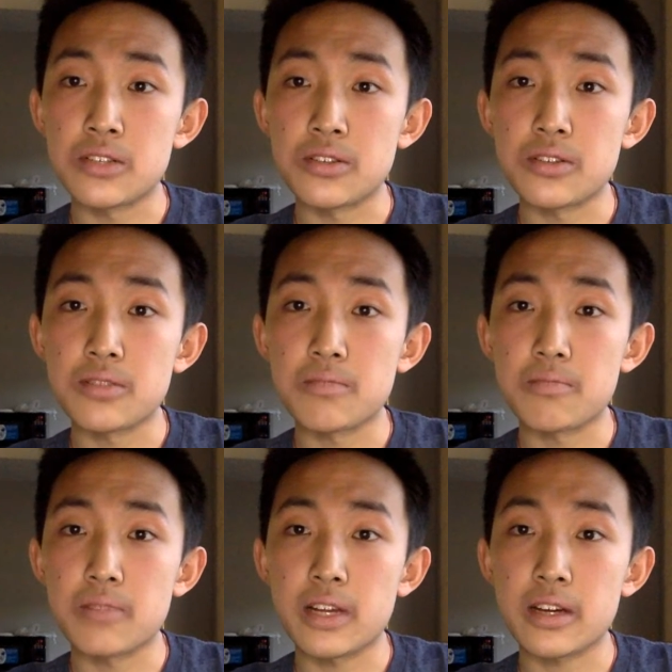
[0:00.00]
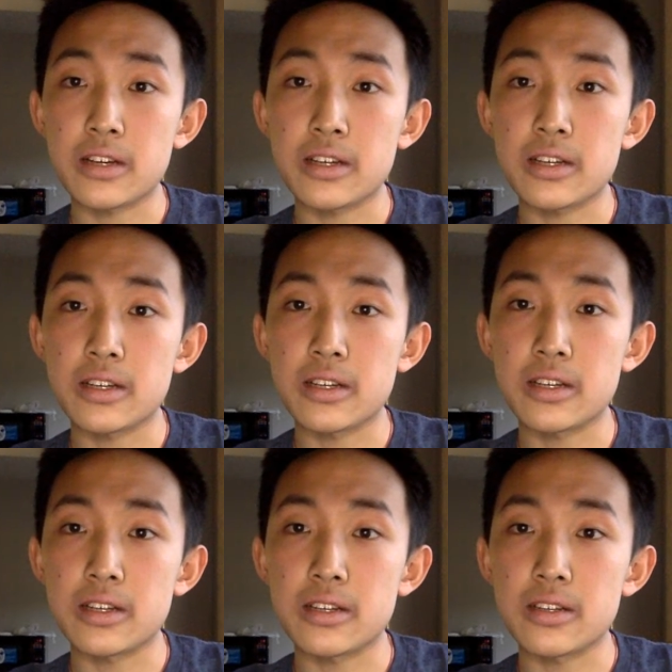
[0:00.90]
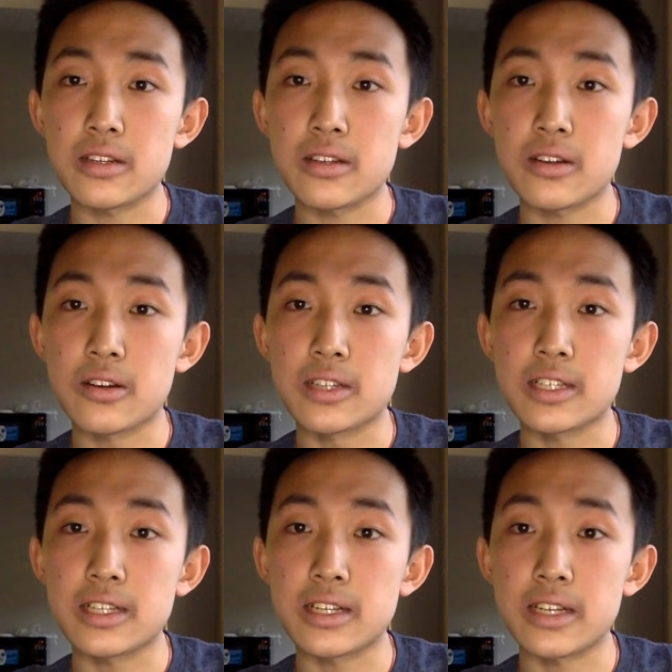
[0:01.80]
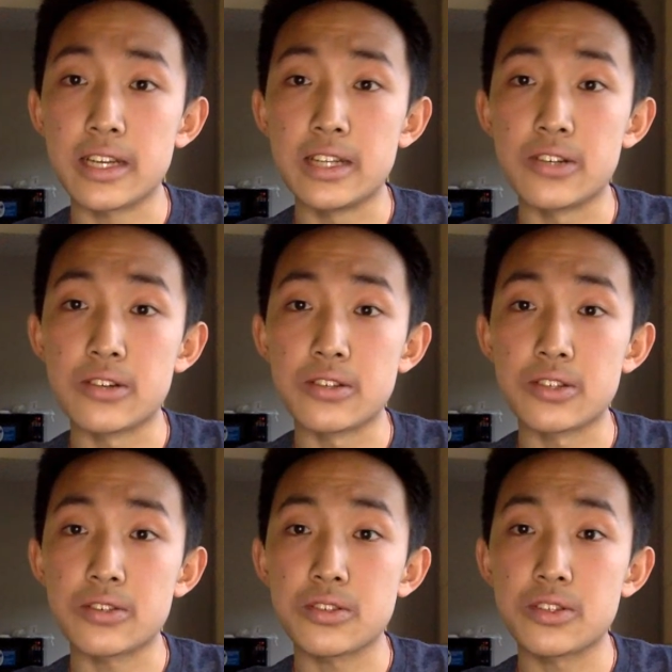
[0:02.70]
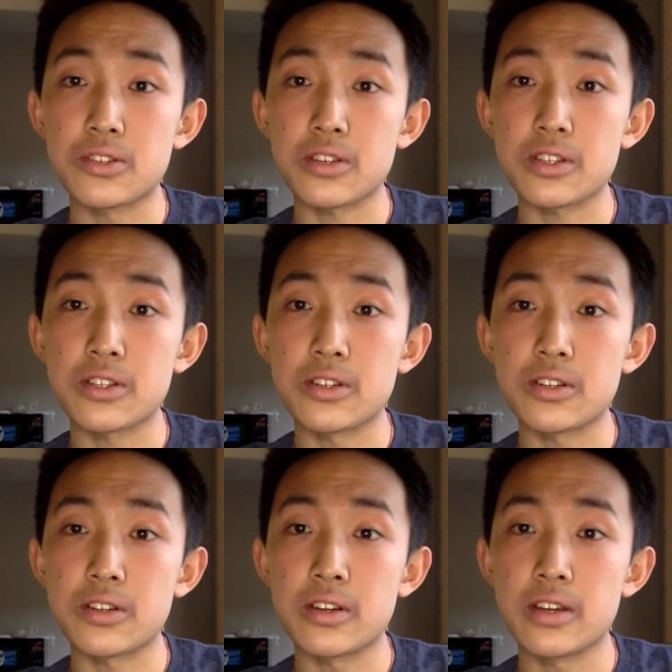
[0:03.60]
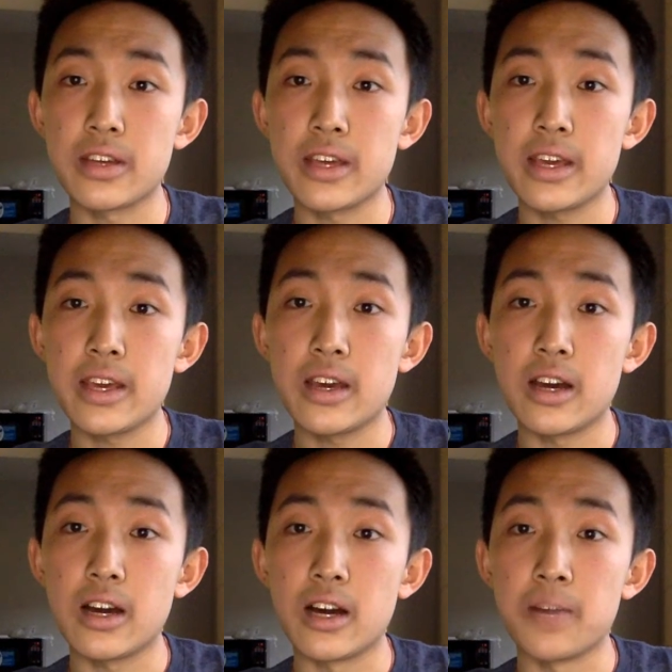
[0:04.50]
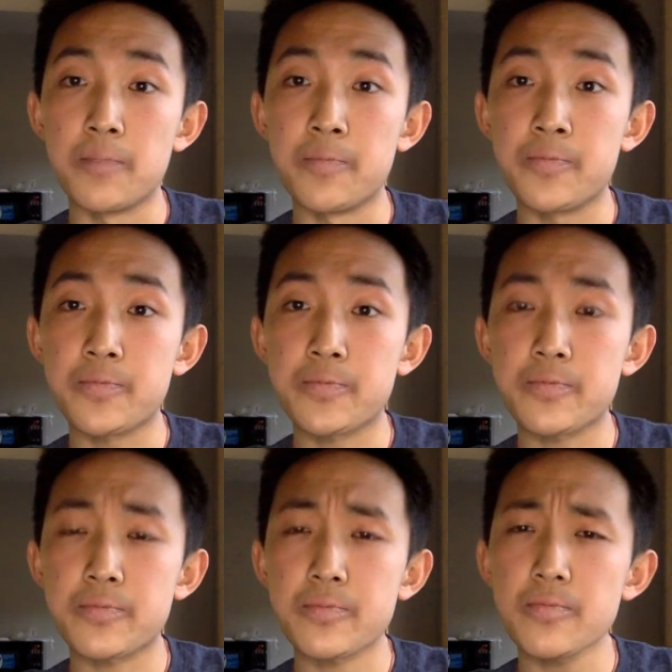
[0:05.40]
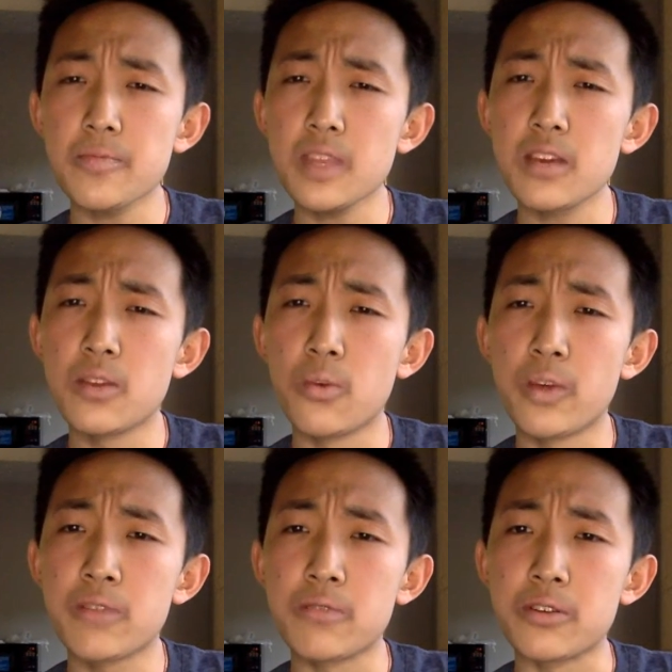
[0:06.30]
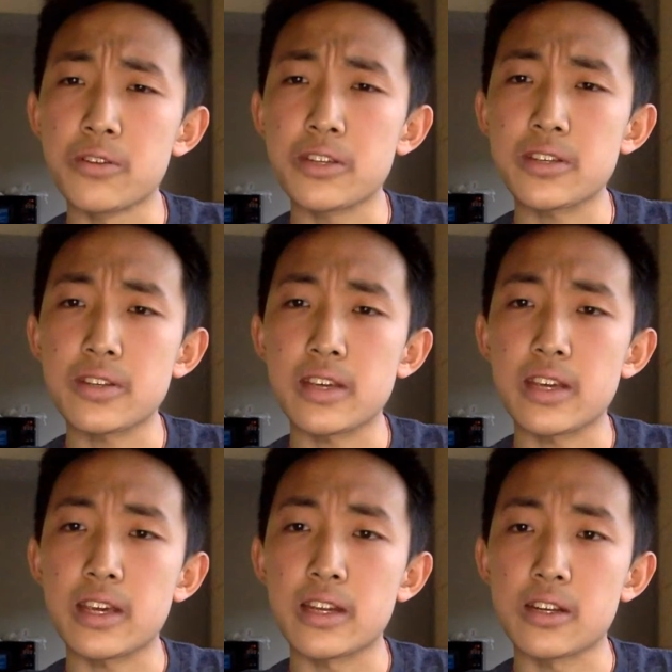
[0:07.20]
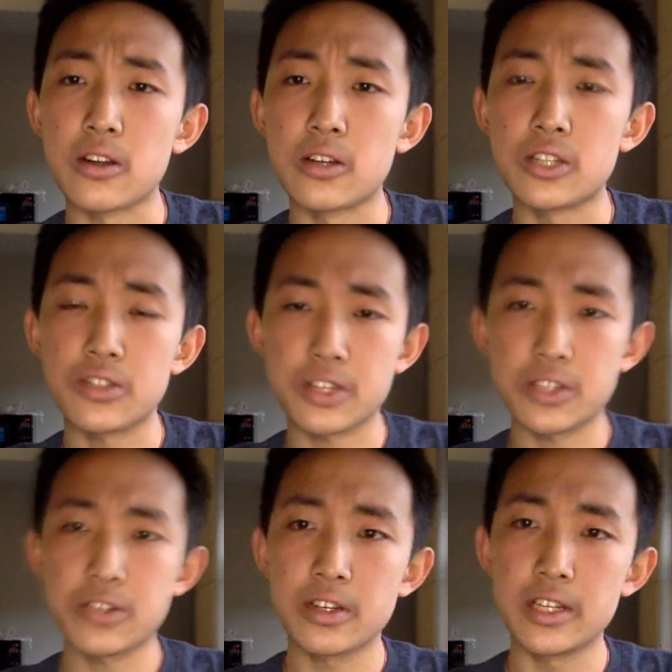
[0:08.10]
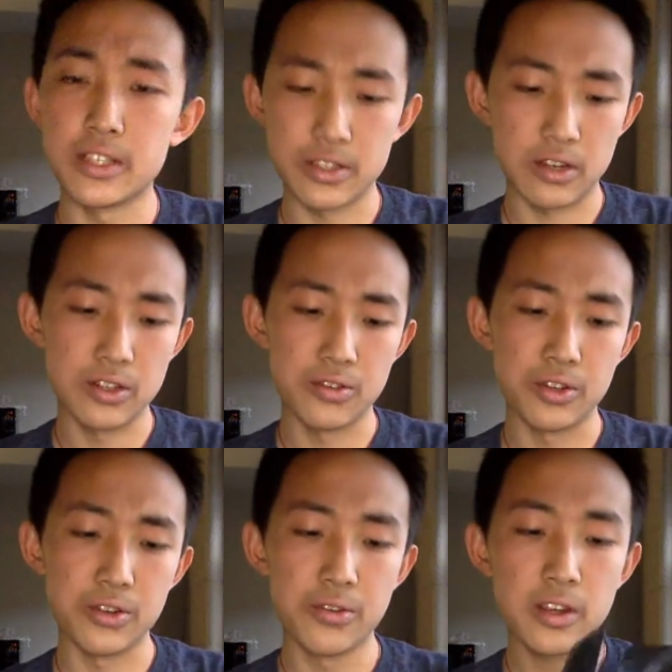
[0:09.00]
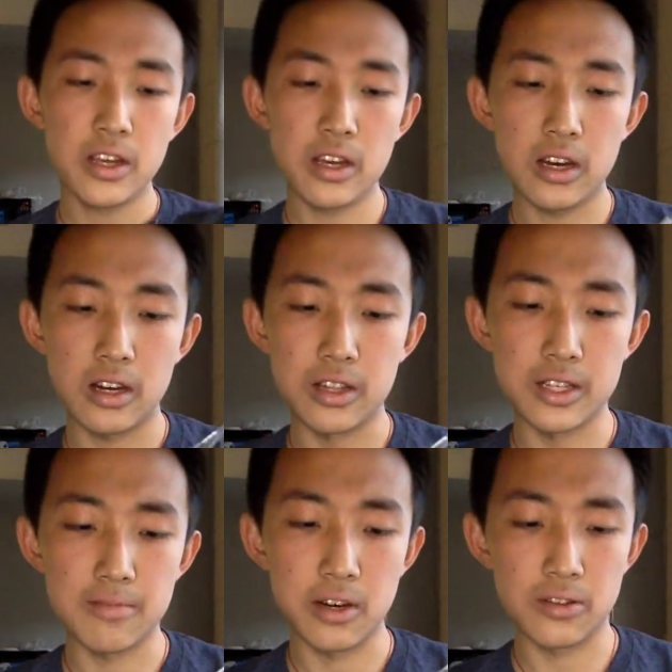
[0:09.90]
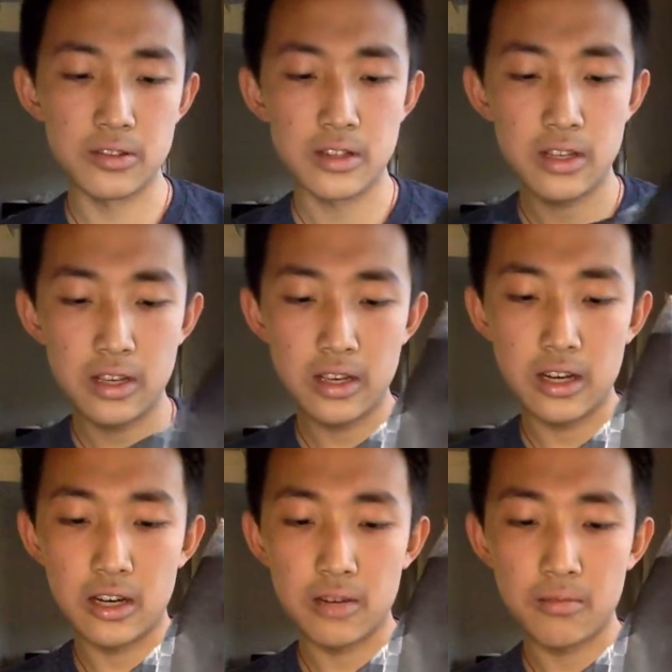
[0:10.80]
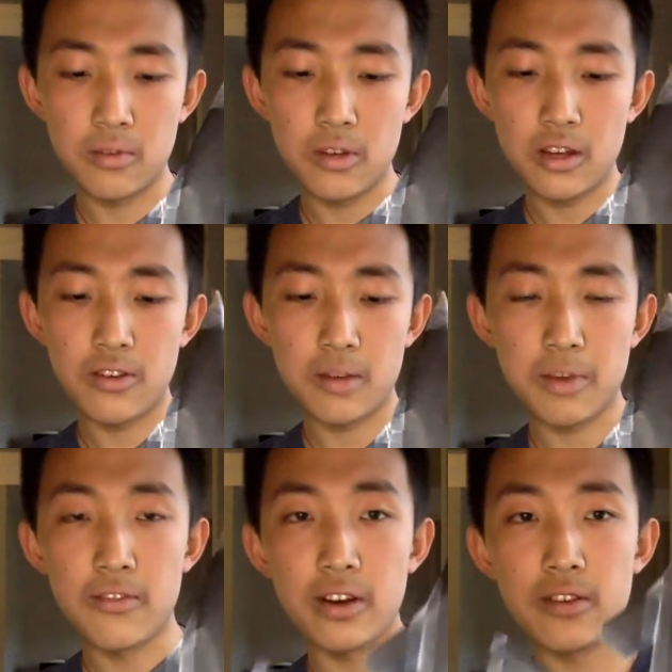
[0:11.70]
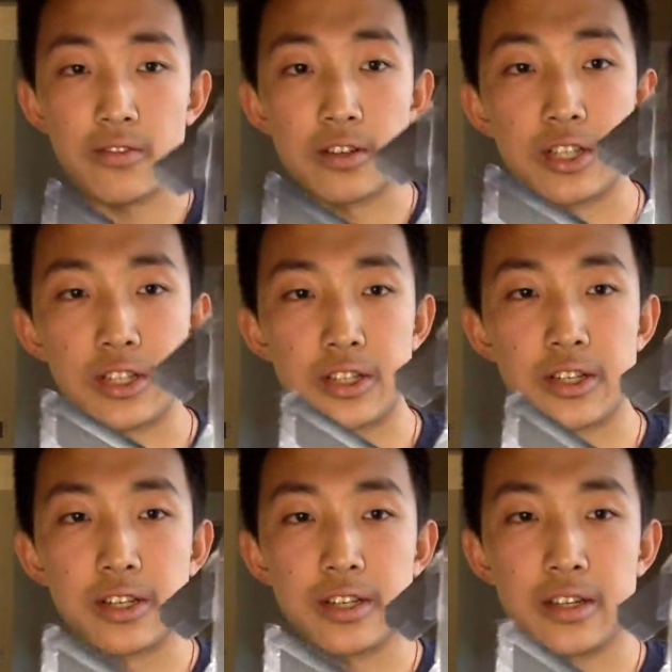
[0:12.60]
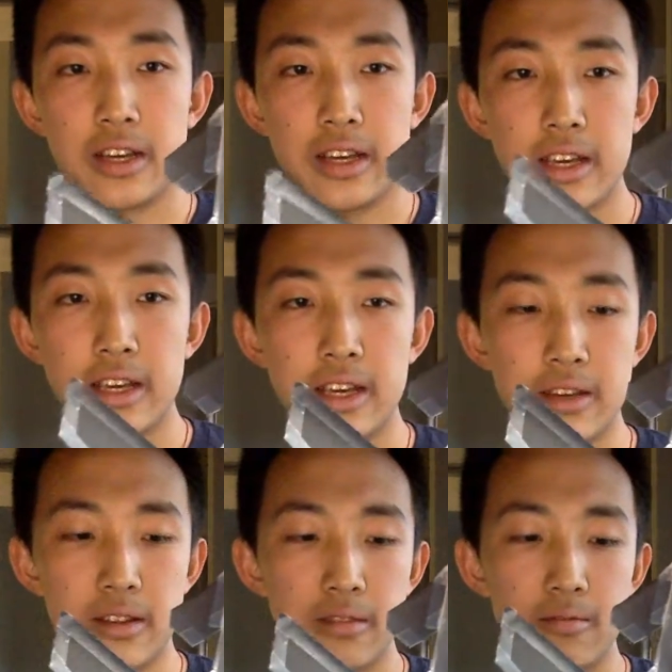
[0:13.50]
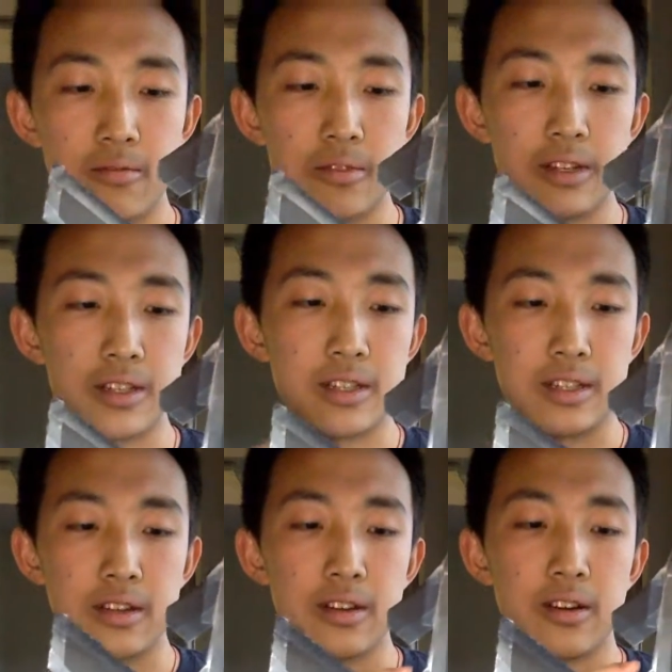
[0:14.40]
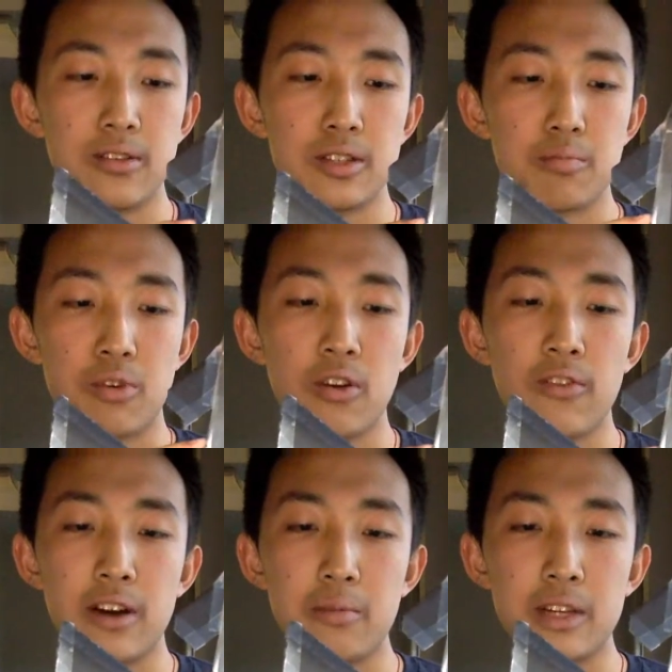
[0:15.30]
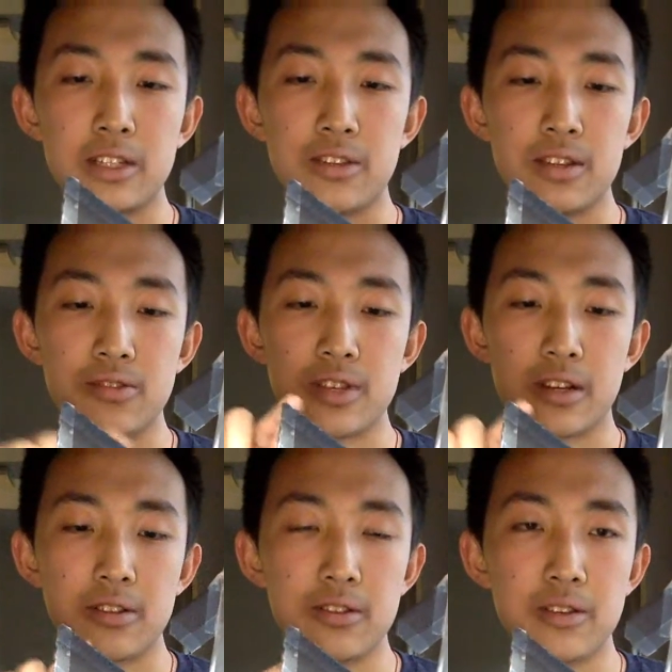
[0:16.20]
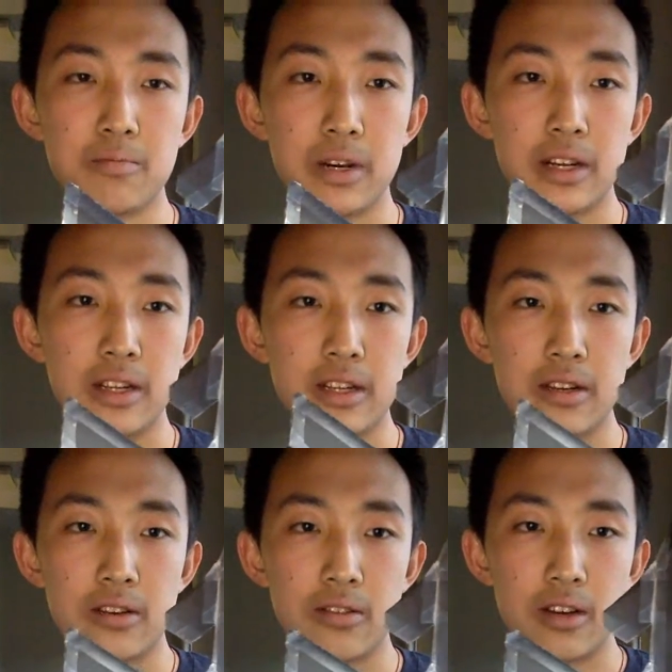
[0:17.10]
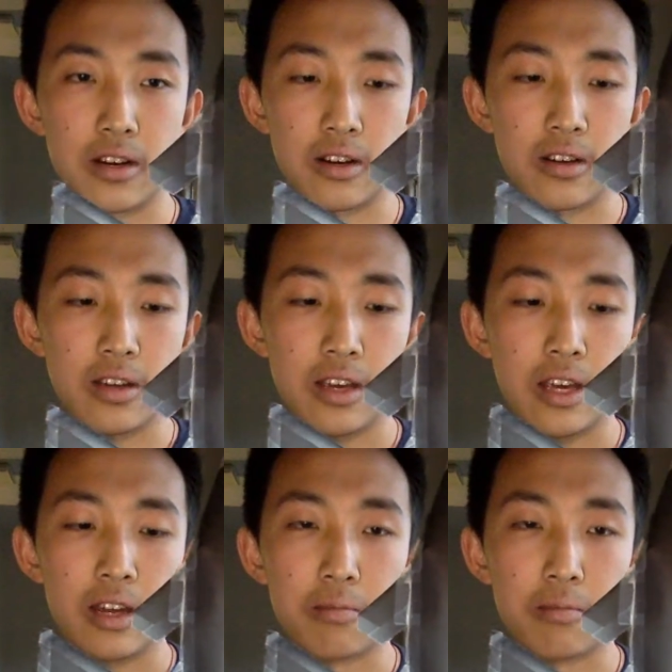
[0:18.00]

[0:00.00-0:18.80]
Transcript: it's black cardstock, internal structure. The wing root and guard structure is also new on this model. On my very first Shinden, it was it was a profile plane, so this was included. But in a